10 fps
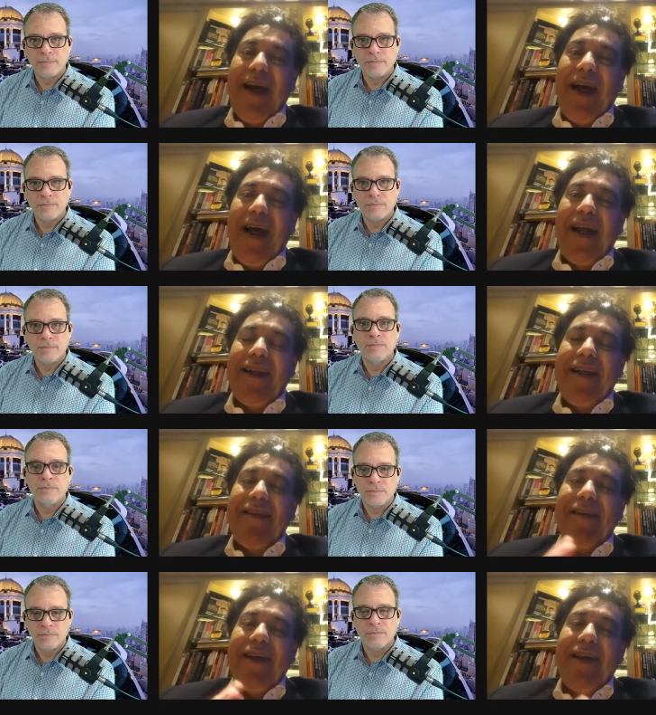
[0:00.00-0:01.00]
Speaker 1: and it
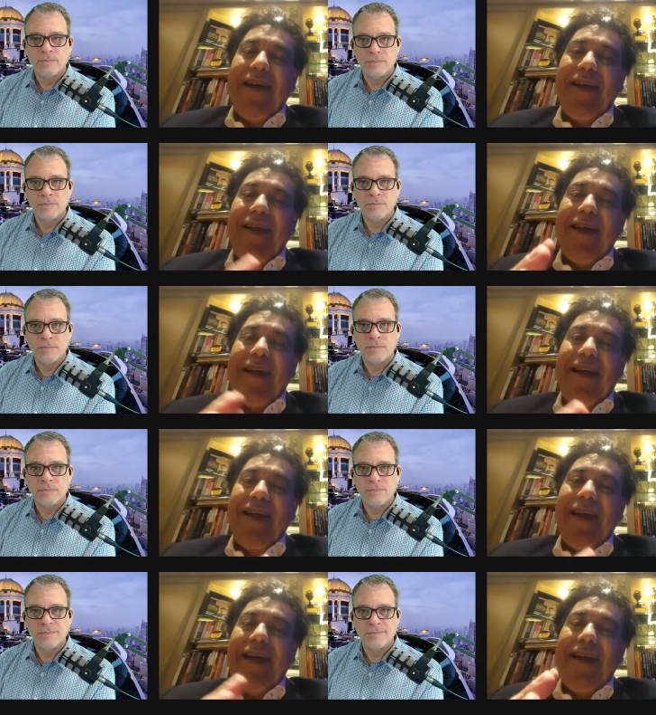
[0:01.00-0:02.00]
is
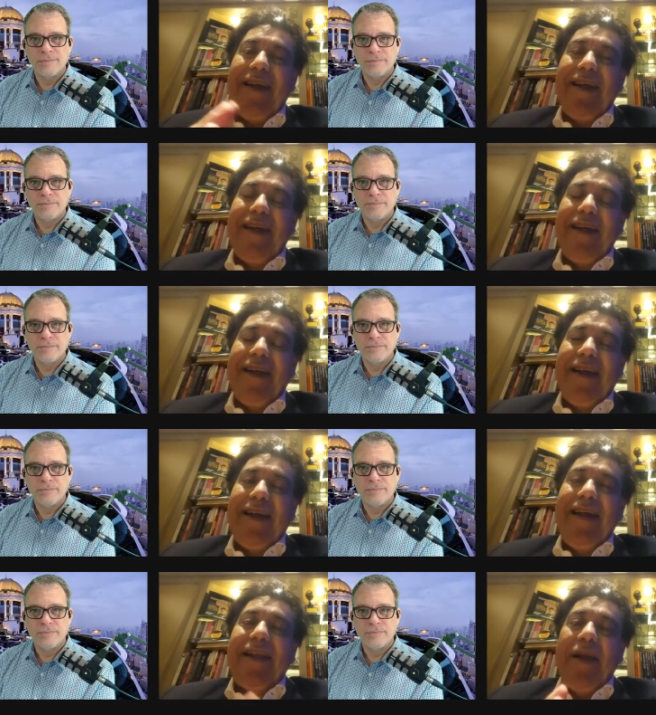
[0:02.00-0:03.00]

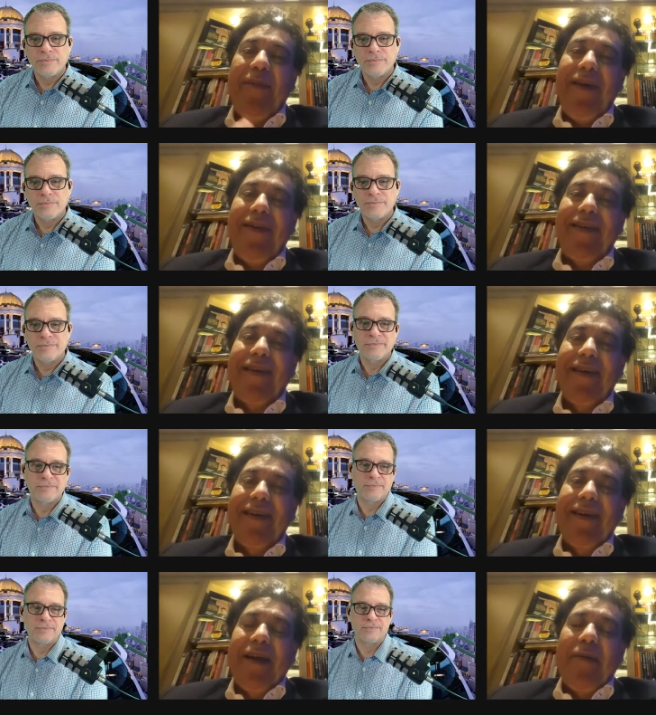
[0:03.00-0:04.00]
a hit and miss
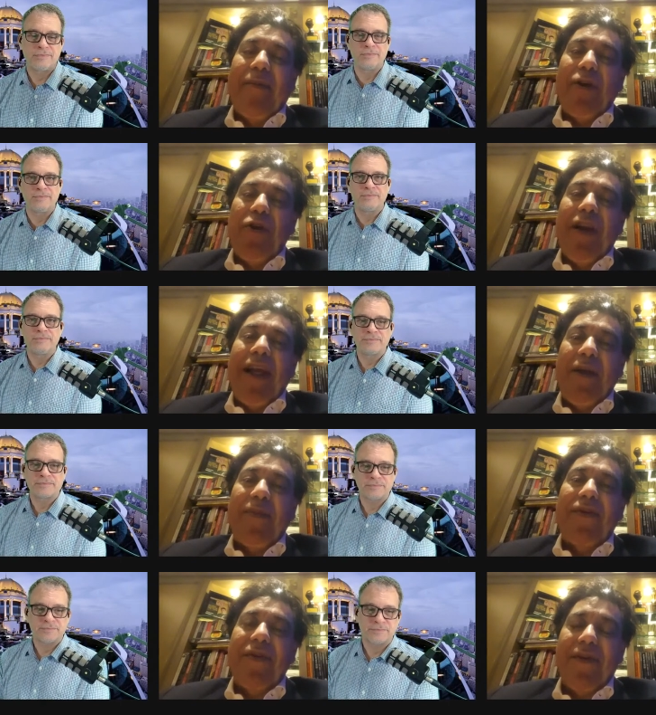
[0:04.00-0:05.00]
mm-hmm. but you're
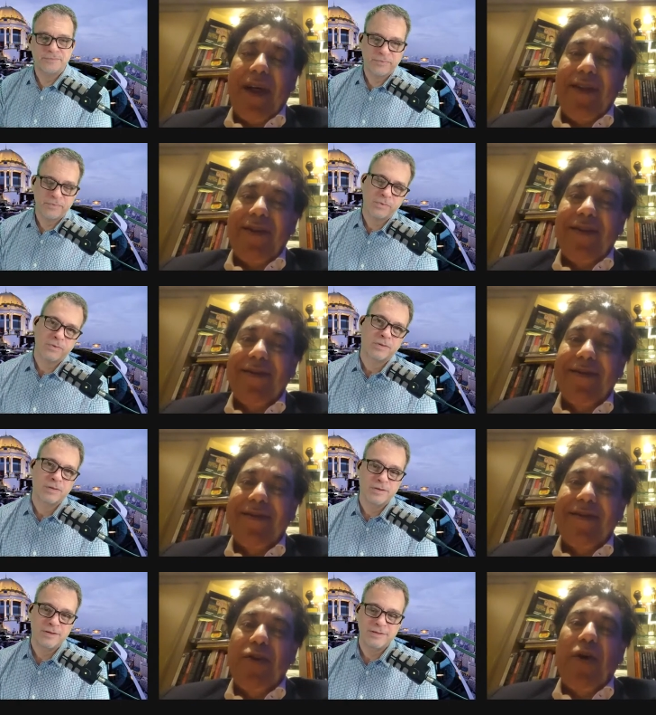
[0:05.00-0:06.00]
90% right
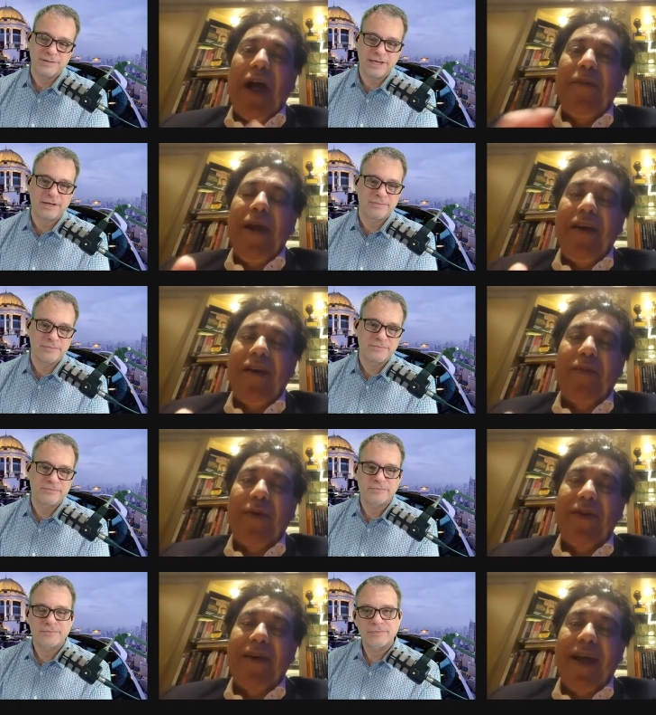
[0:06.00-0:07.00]
you can't be
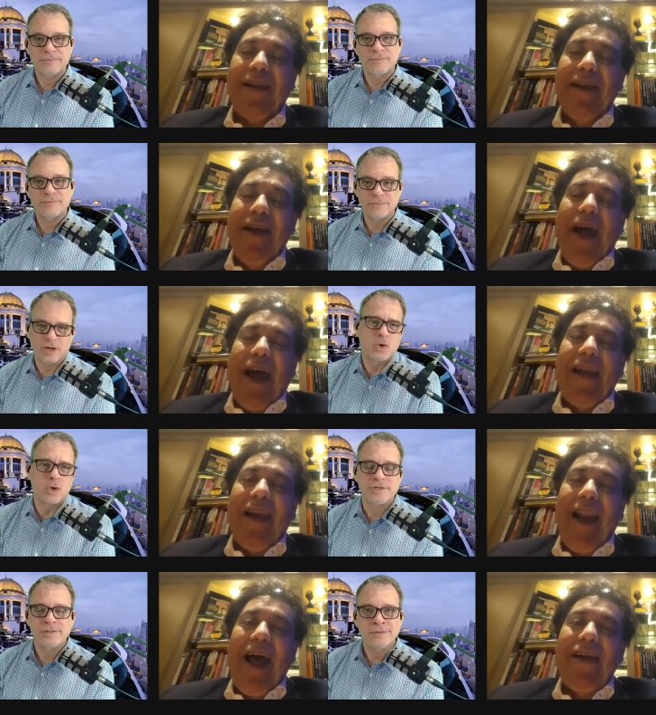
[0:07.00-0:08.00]
100% right. And
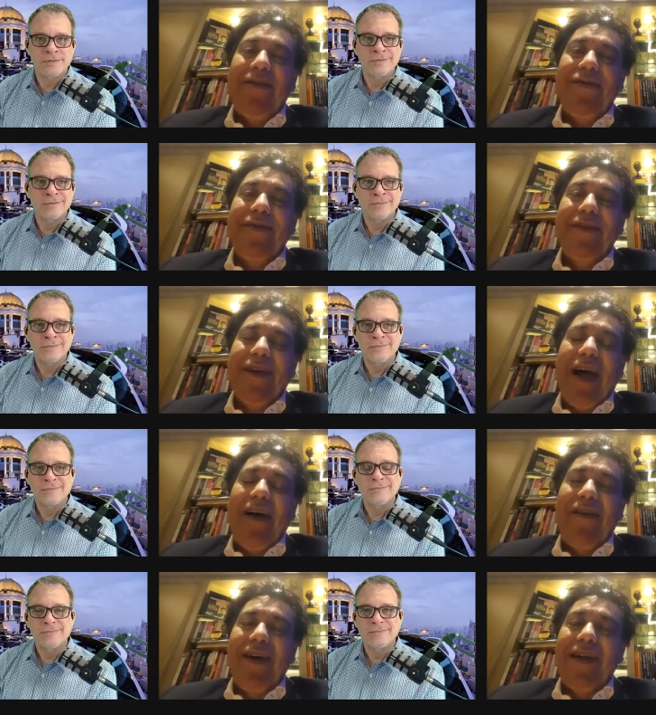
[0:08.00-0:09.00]
in life,
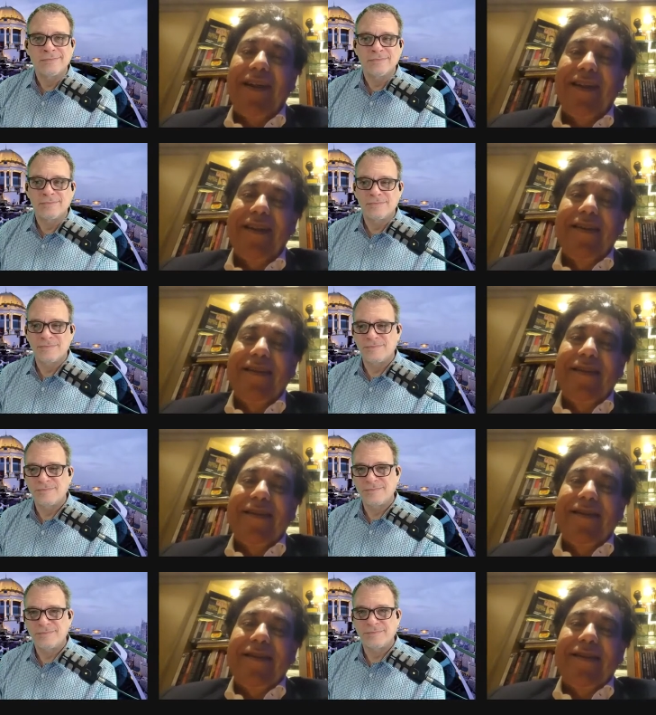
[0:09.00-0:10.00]
I've learned
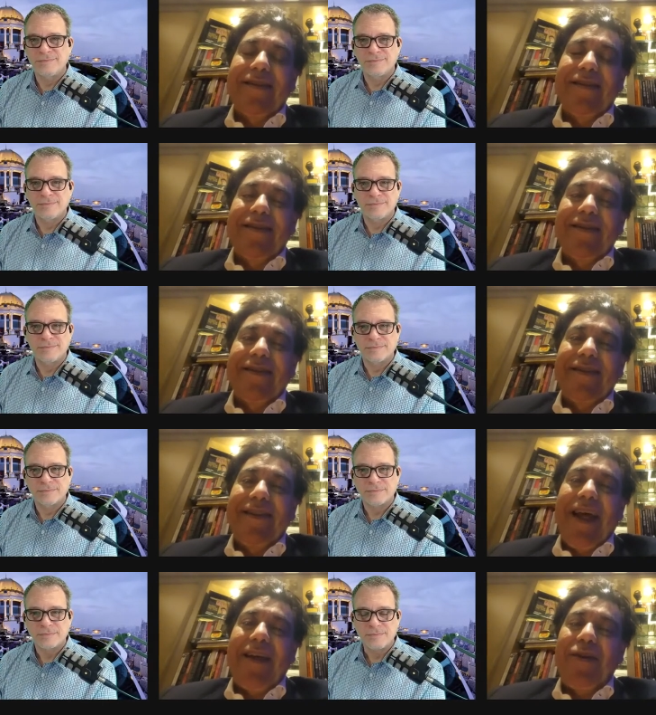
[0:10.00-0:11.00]

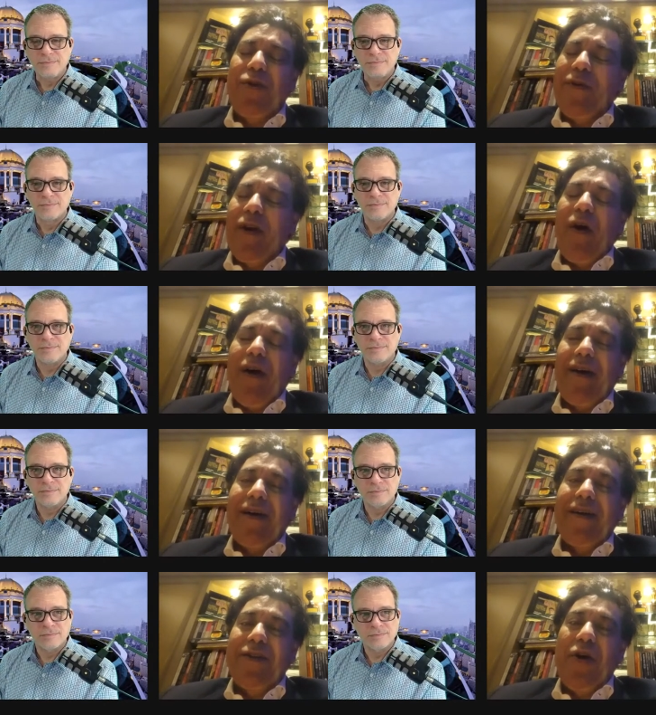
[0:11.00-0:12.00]
that you will
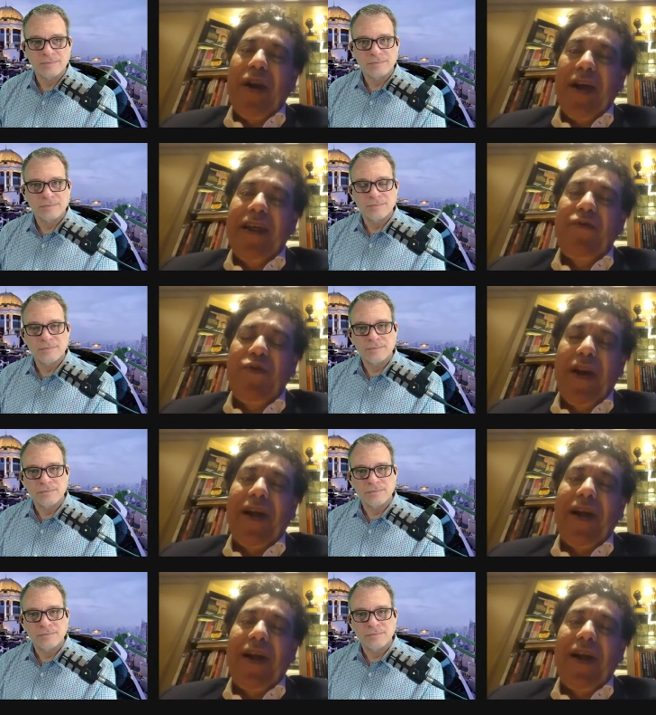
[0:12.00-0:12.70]
you're lucky if you're